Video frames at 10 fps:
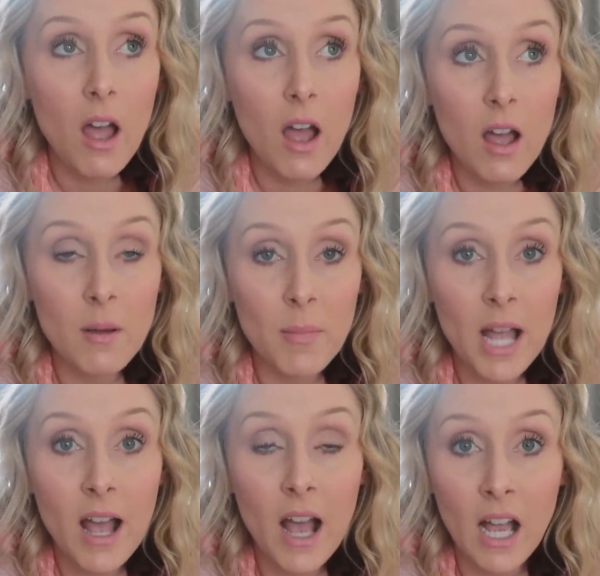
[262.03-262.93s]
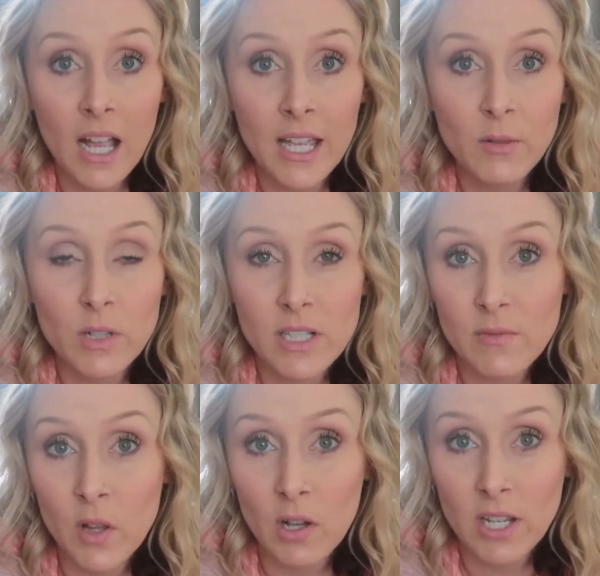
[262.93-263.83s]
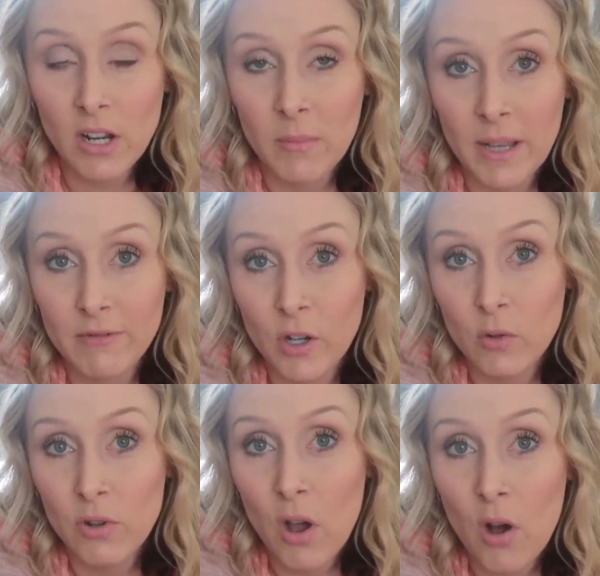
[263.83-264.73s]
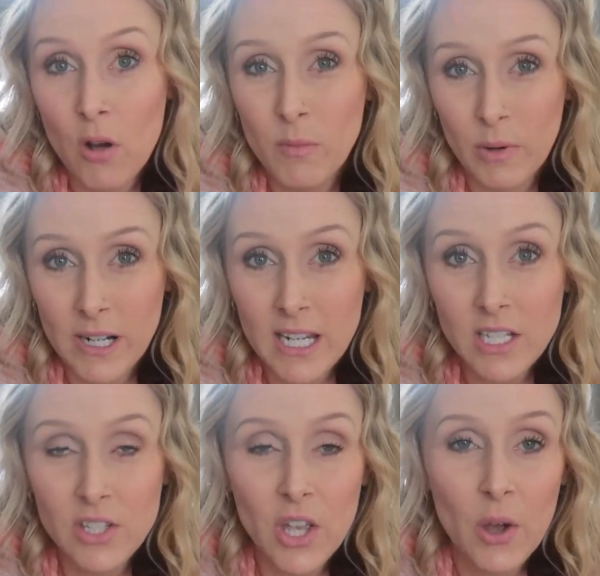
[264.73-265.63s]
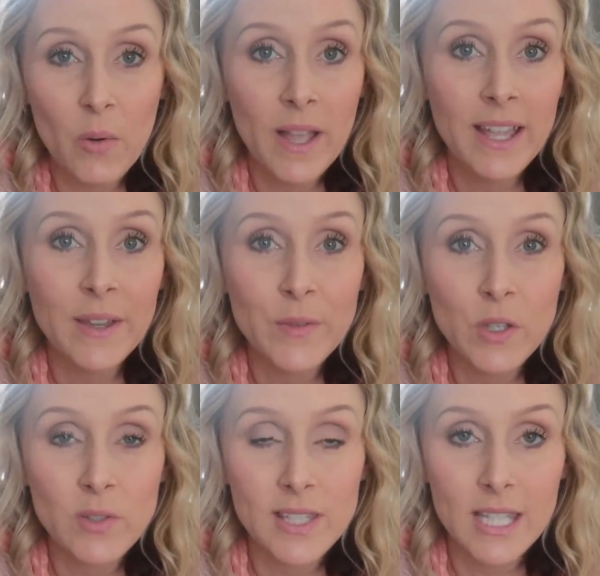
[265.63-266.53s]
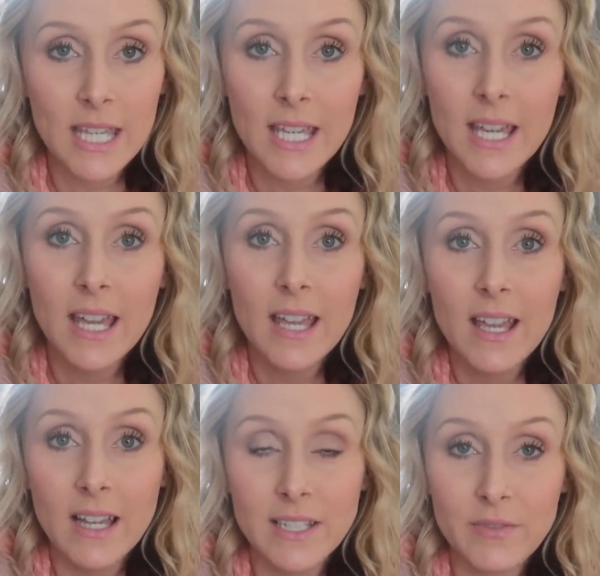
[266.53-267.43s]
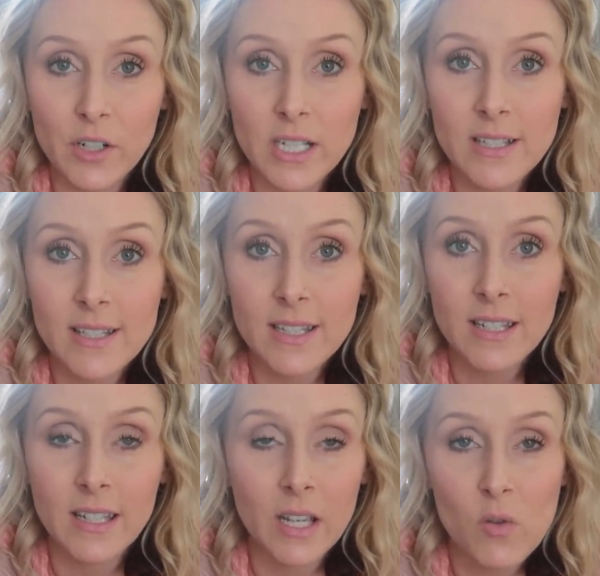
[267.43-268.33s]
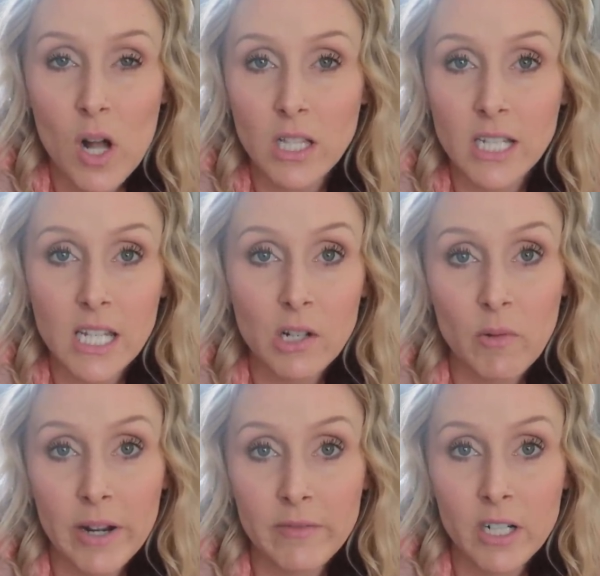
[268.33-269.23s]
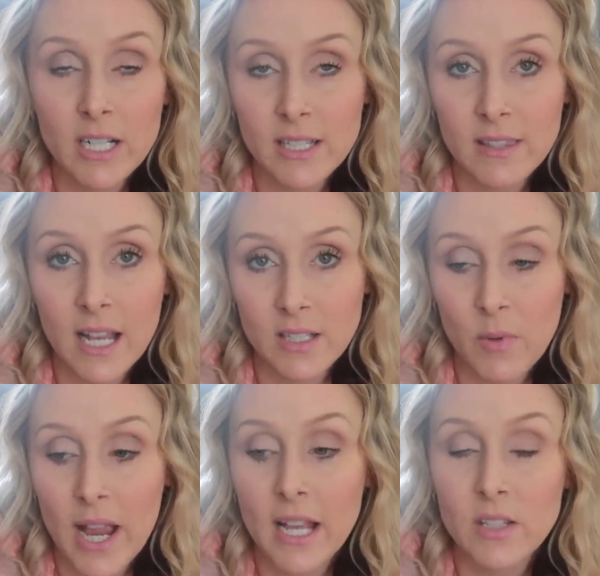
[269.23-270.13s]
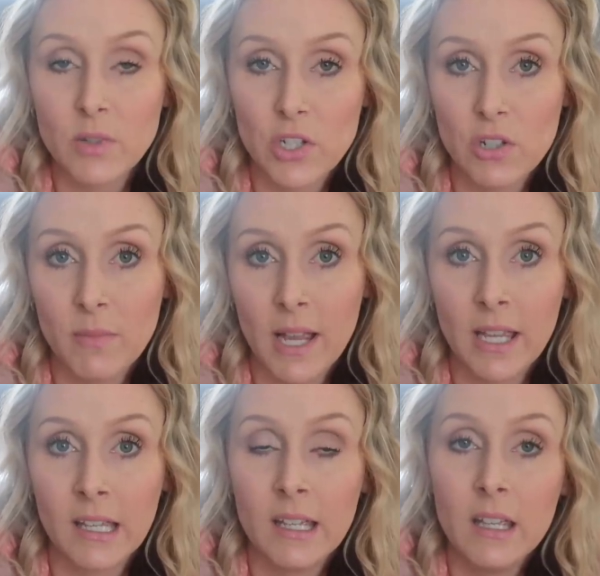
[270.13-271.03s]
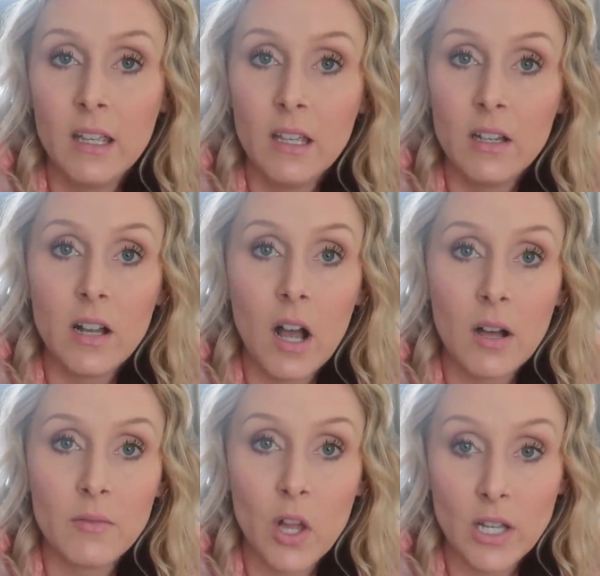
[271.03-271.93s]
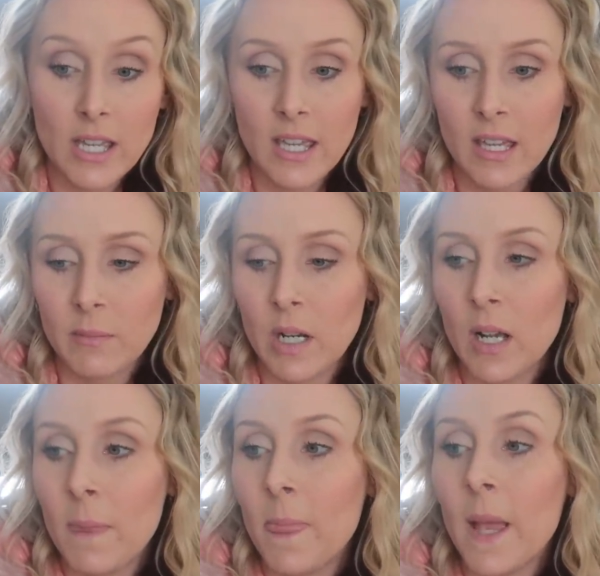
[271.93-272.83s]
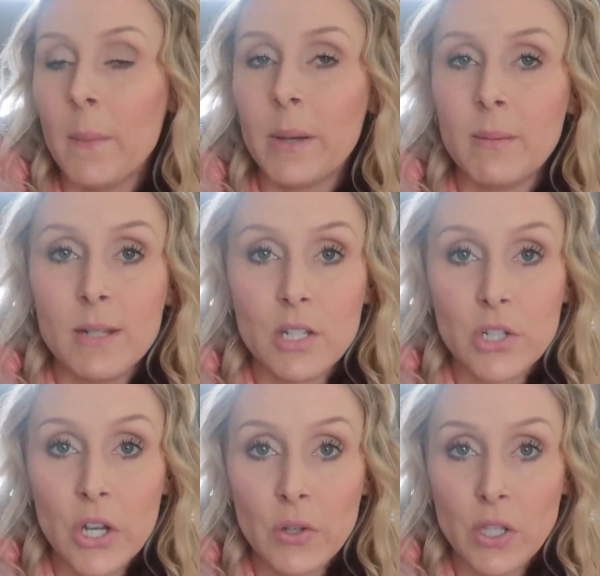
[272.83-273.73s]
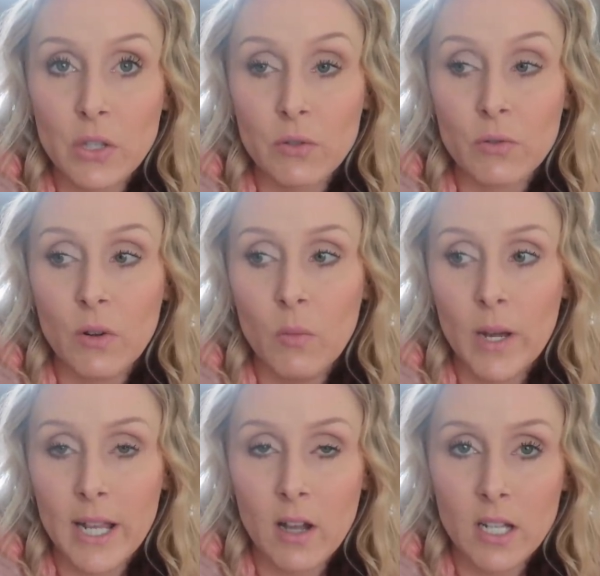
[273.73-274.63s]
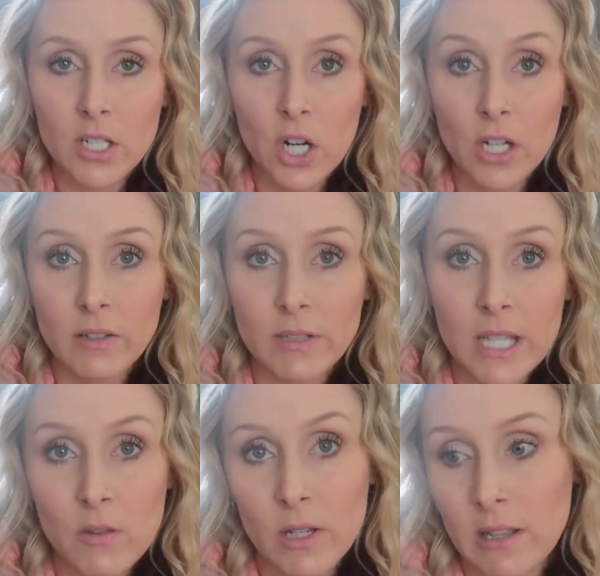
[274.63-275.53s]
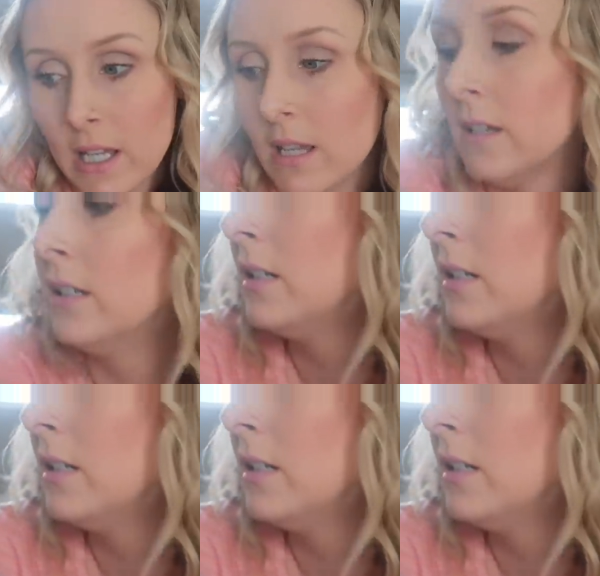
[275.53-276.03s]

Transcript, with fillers: Um, I was vlogging on my phone all morning, so if you see a difference in quality or whatever, it, that's why I switched to my uh, vlogging camera but I'm going to show you what I got at Target really quickly.